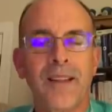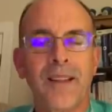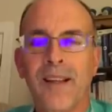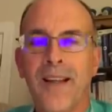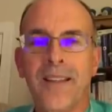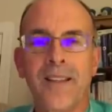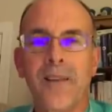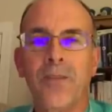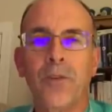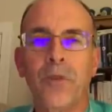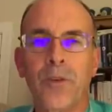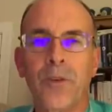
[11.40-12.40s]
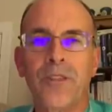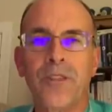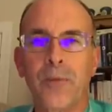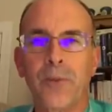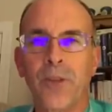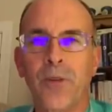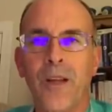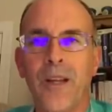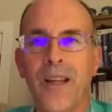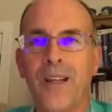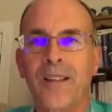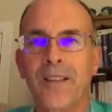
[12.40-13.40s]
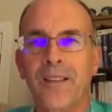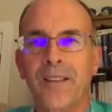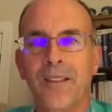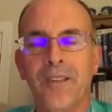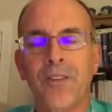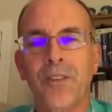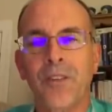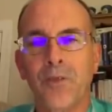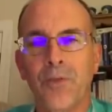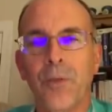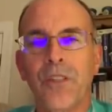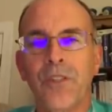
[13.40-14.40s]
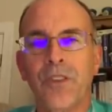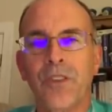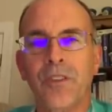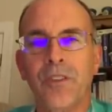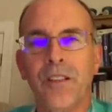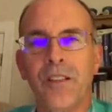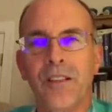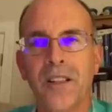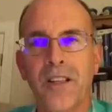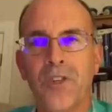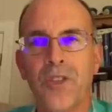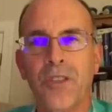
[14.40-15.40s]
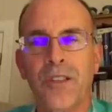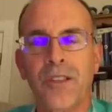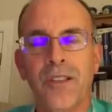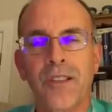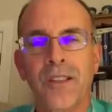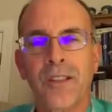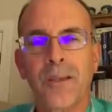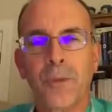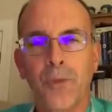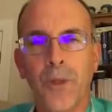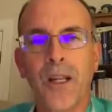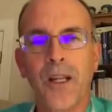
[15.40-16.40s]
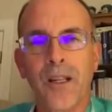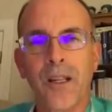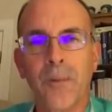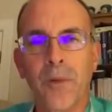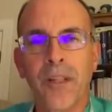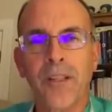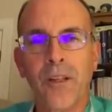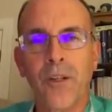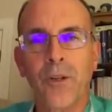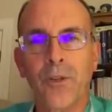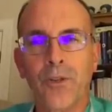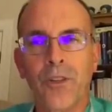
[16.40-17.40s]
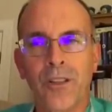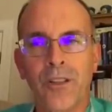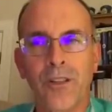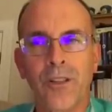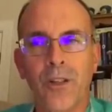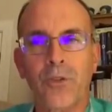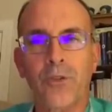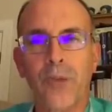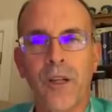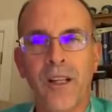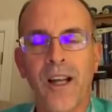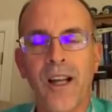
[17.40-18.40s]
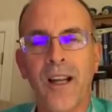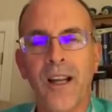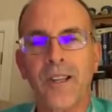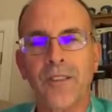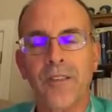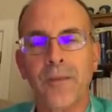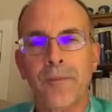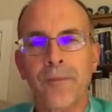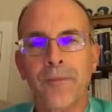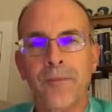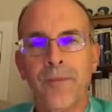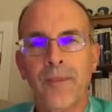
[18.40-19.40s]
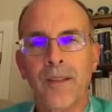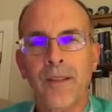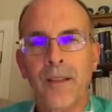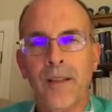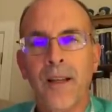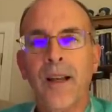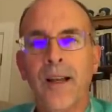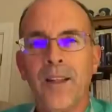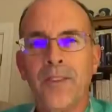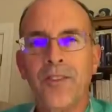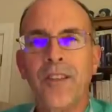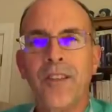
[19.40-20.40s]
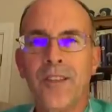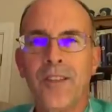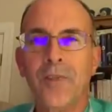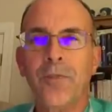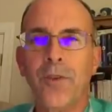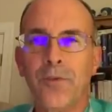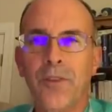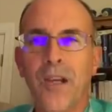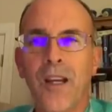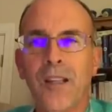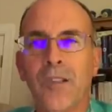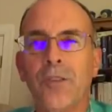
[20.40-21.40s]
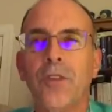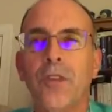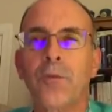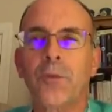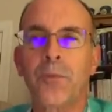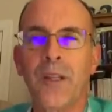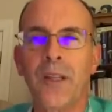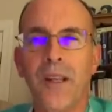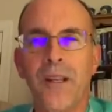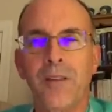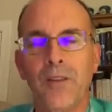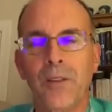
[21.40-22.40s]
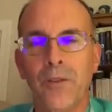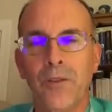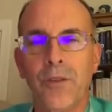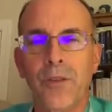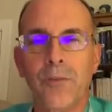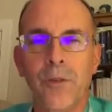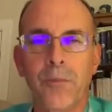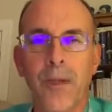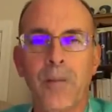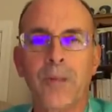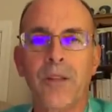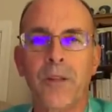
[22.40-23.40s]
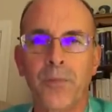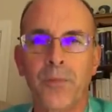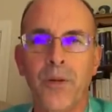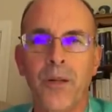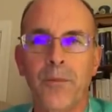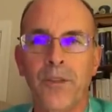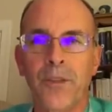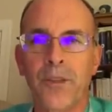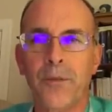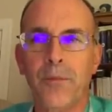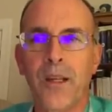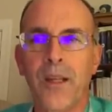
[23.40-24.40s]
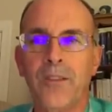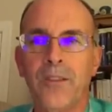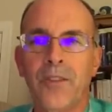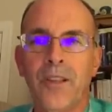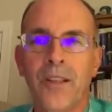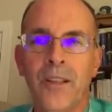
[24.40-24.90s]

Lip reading: I'd never voted Democratic until the 2016 election, when I held my nose and closed my eyes. I'd seen enough of Donald Trump's behavior during the Republican primary debates,